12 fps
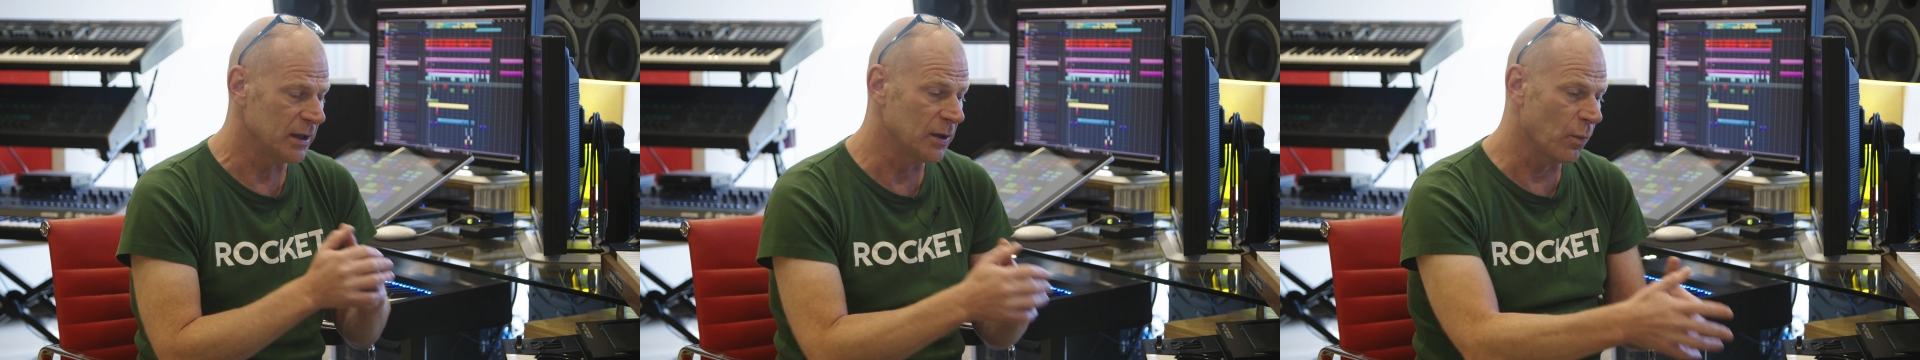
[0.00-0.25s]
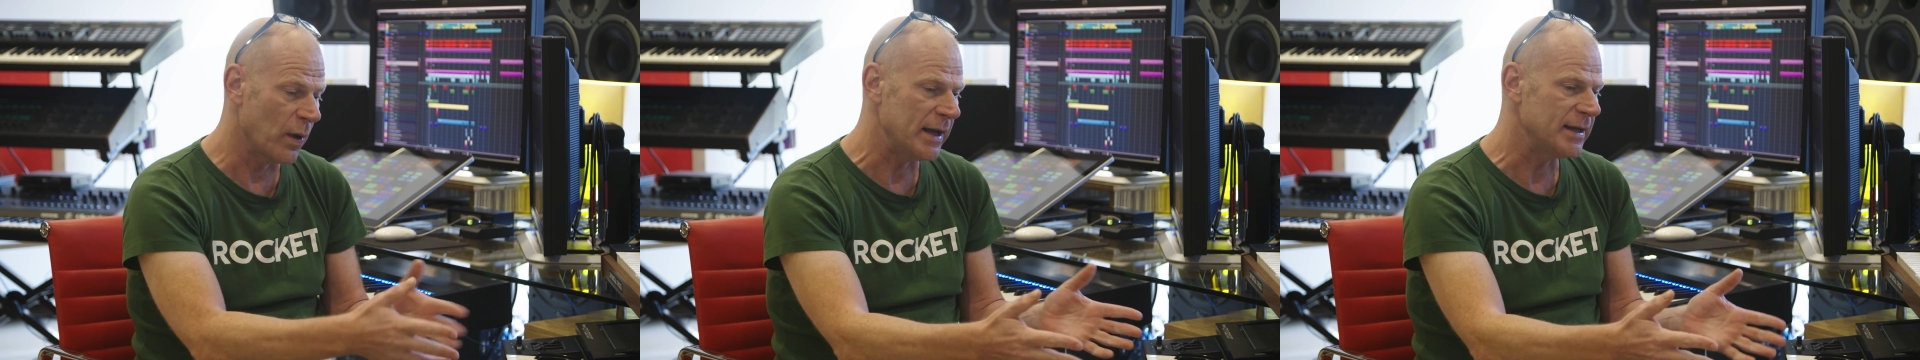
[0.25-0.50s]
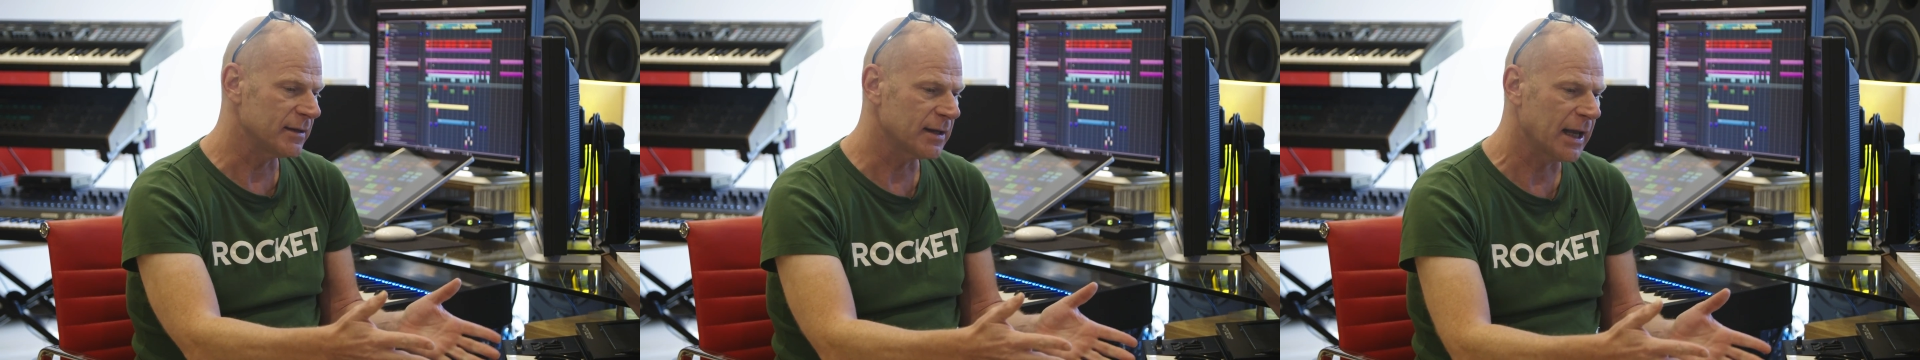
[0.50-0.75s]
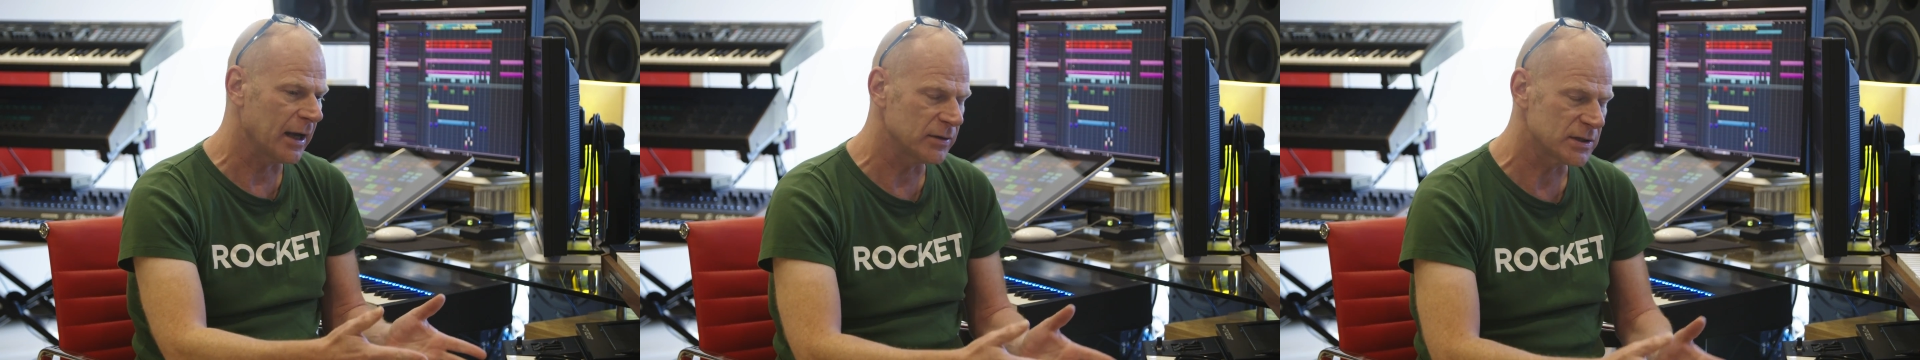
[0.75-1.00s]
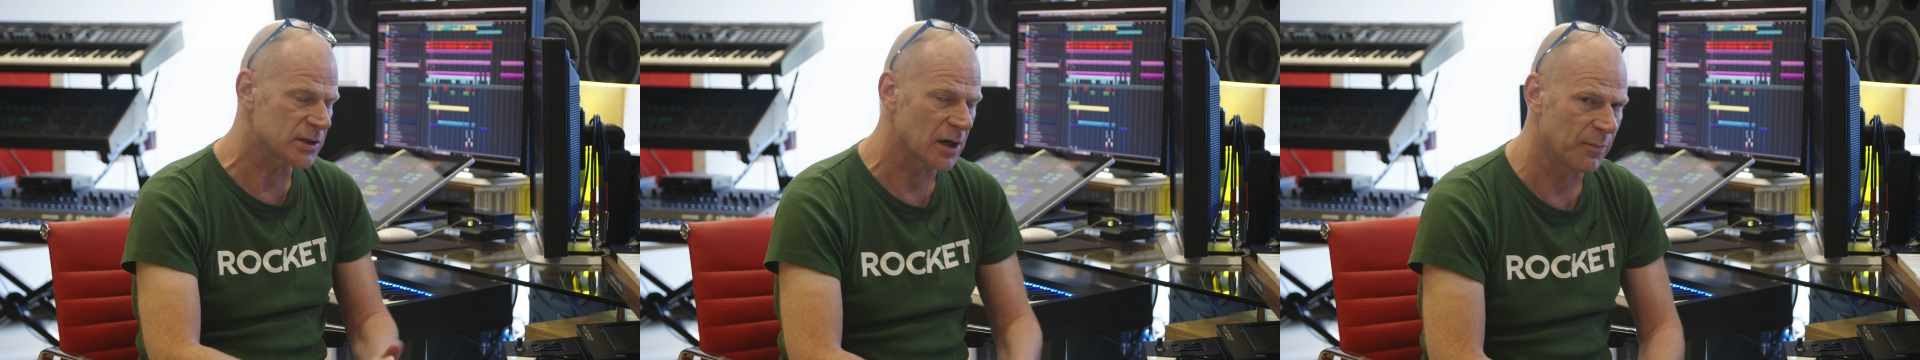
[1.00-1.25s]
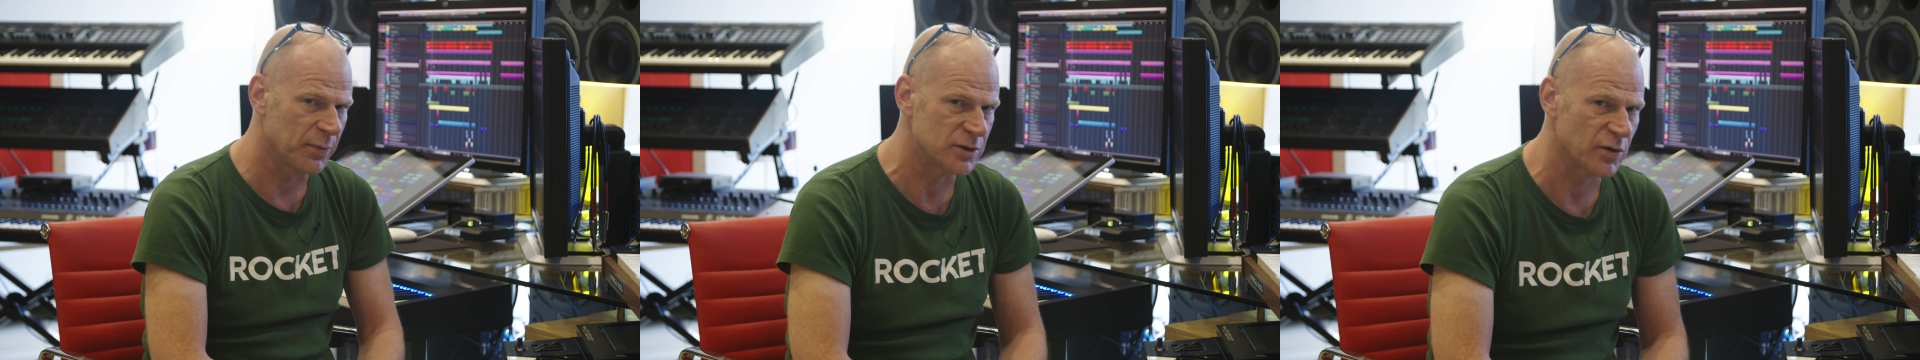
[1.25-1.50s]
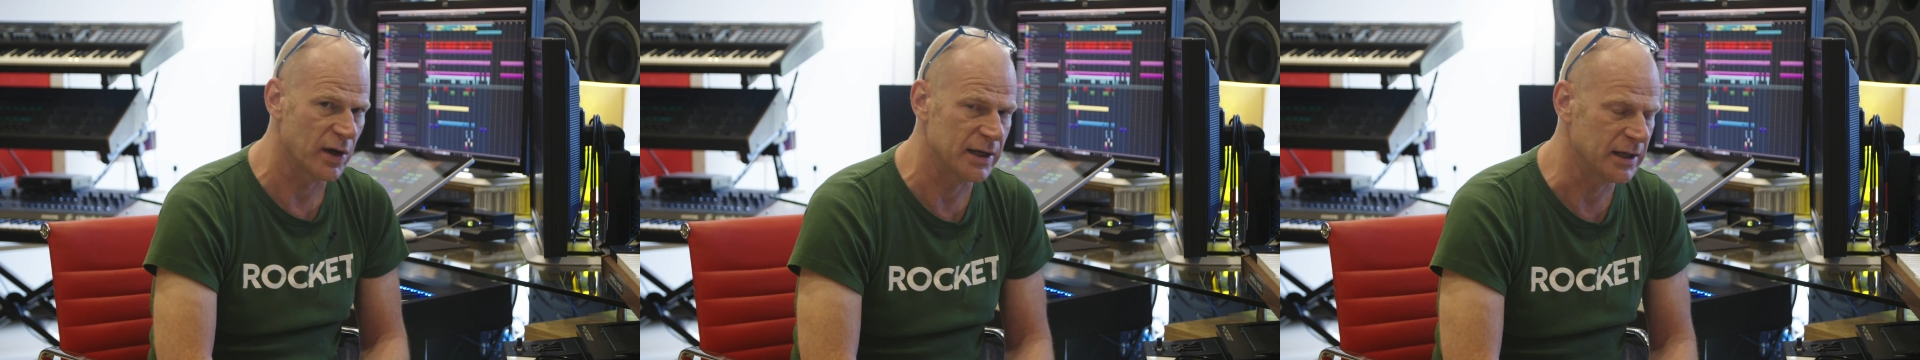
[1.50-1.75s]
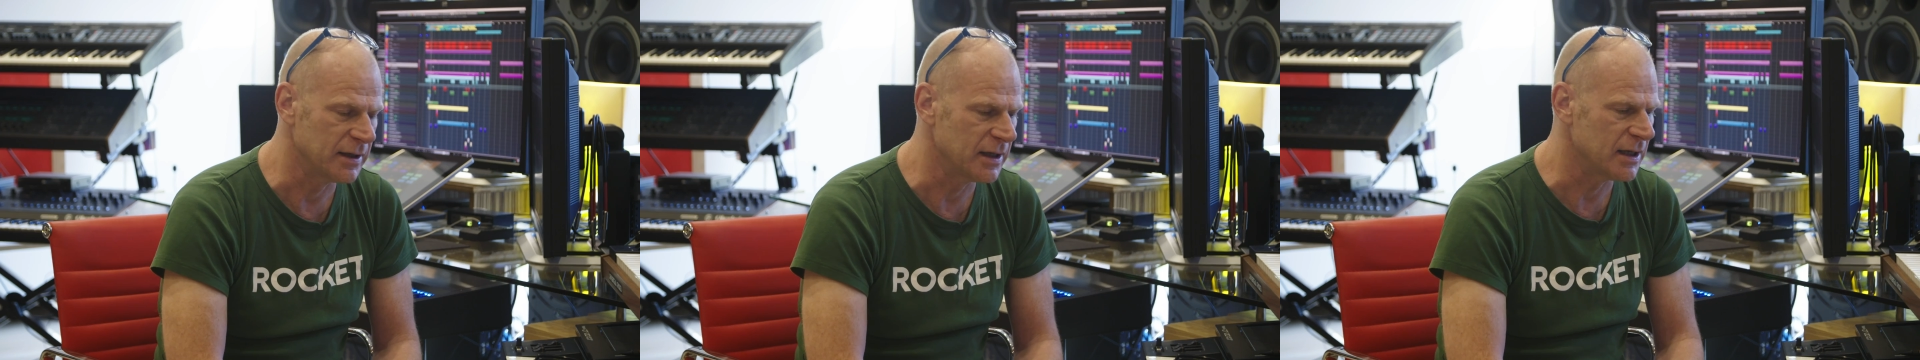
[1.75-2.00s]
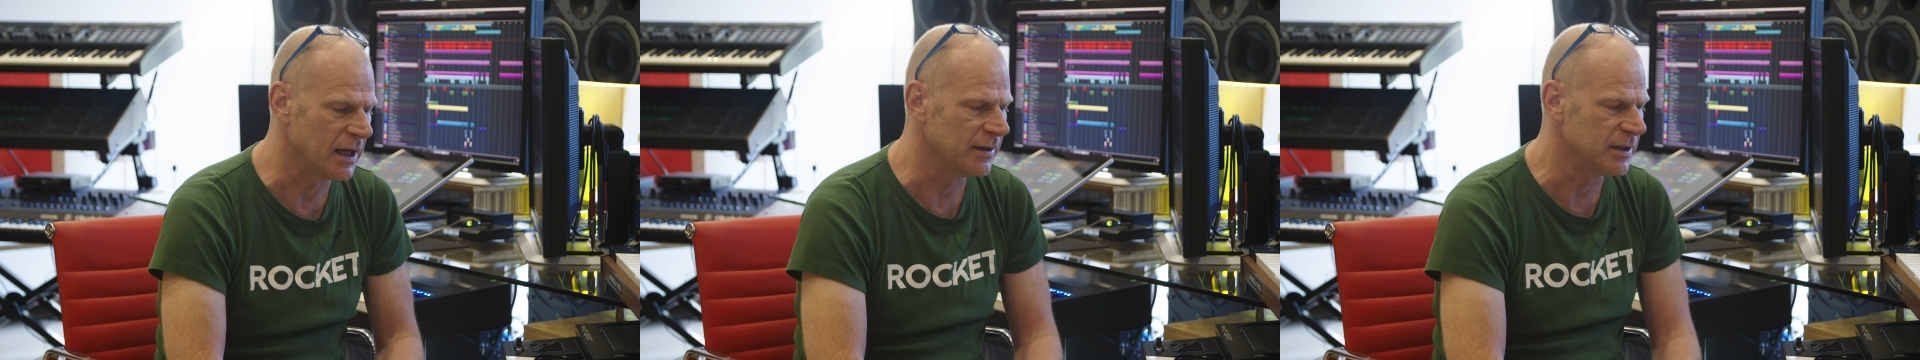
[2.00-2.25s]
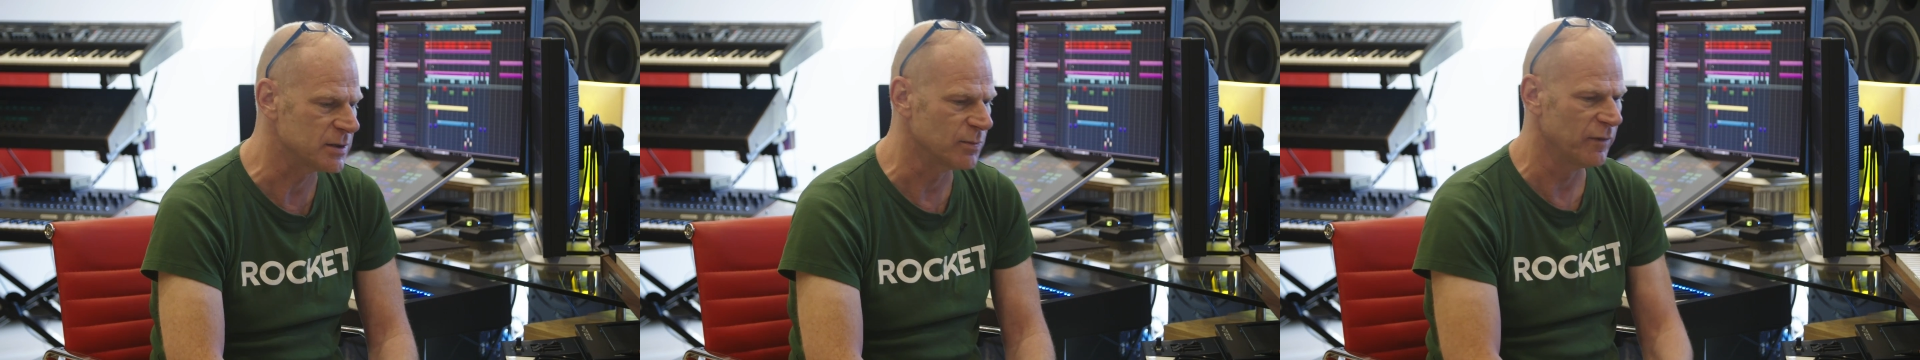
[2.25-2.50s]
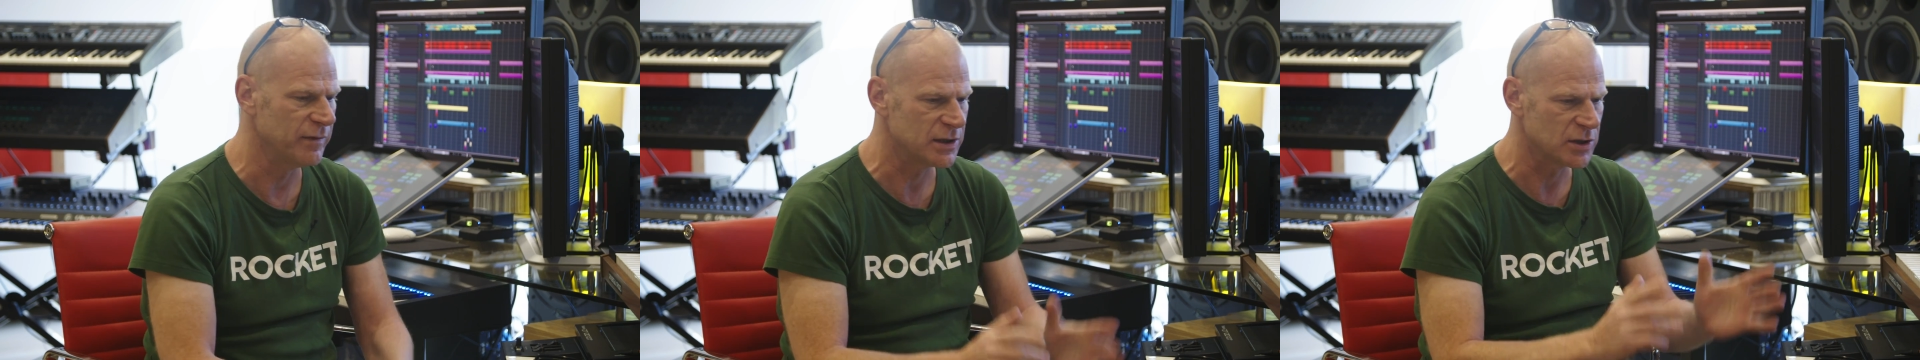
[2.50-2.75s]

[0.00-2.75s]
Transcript: way that the characters are portrayed in this movie.